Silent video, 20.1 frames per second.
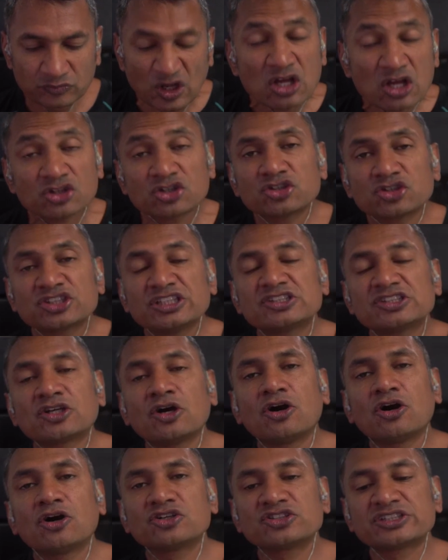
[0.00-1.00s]
So she's
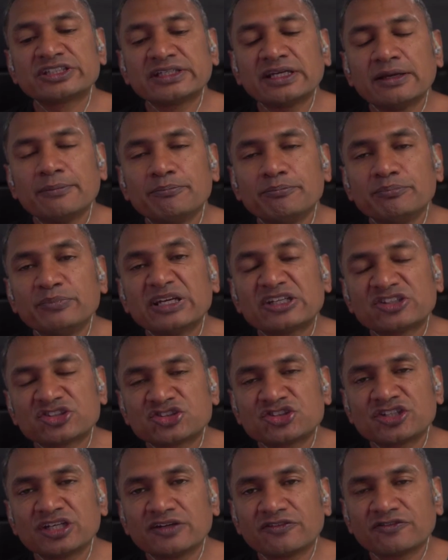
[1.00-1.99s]
causing
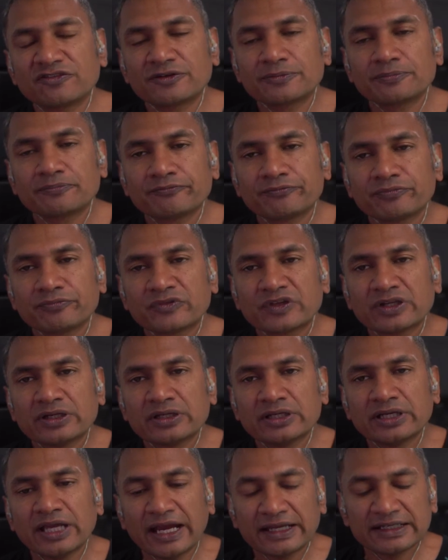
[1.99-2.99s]
mischief.
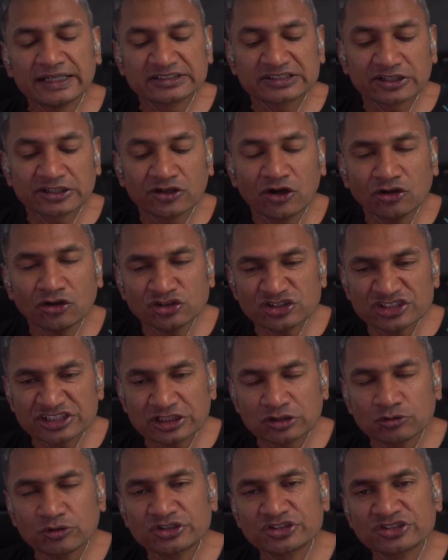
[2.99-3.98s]
And as a
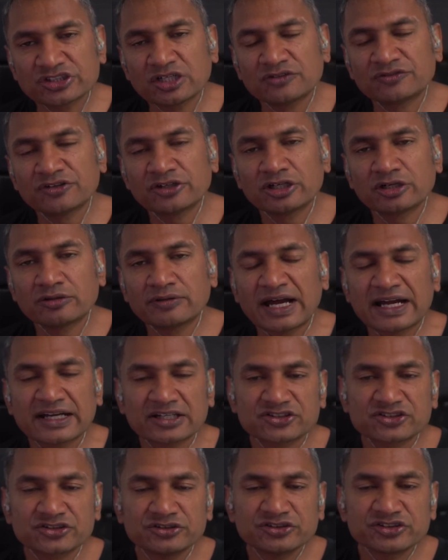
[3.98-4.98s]
consequence of her
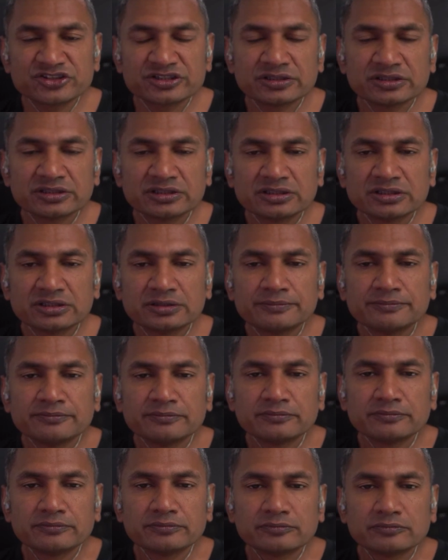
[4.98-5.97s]
actions,
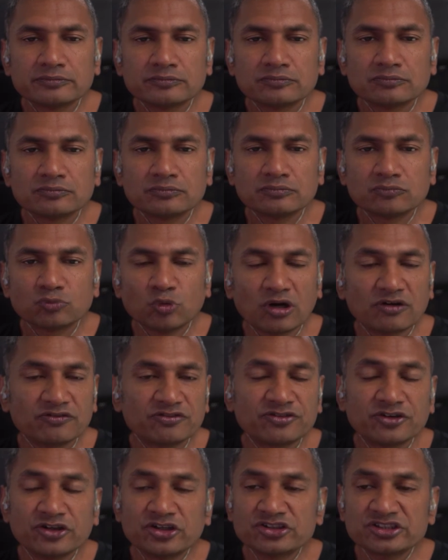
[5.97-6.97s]

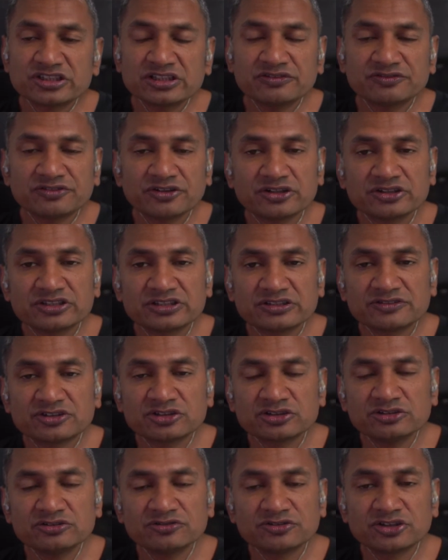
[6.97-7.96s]
30,
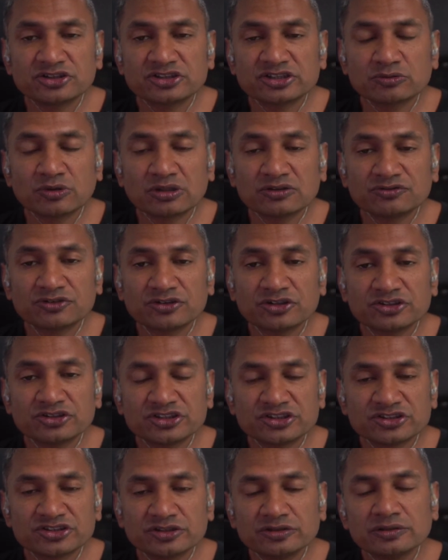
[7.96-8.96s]
32, 31,
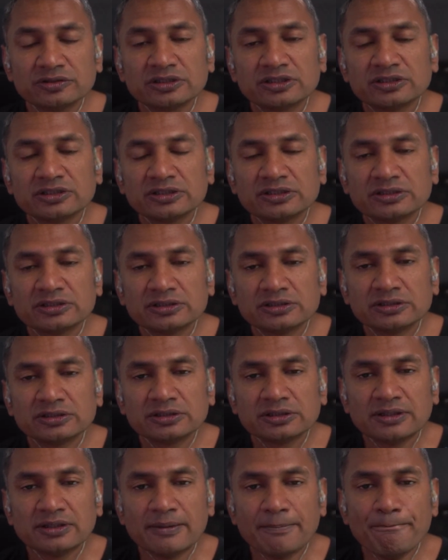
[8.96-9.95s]
32
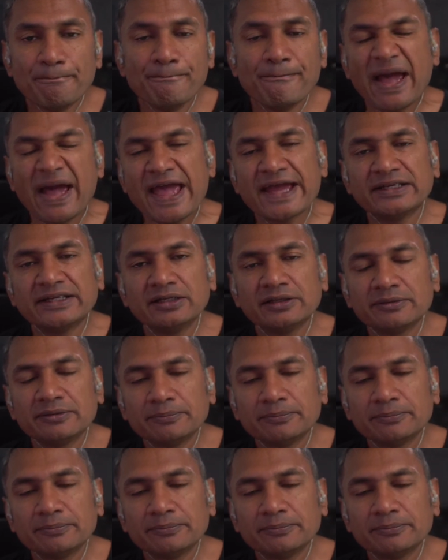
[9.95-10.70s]
men,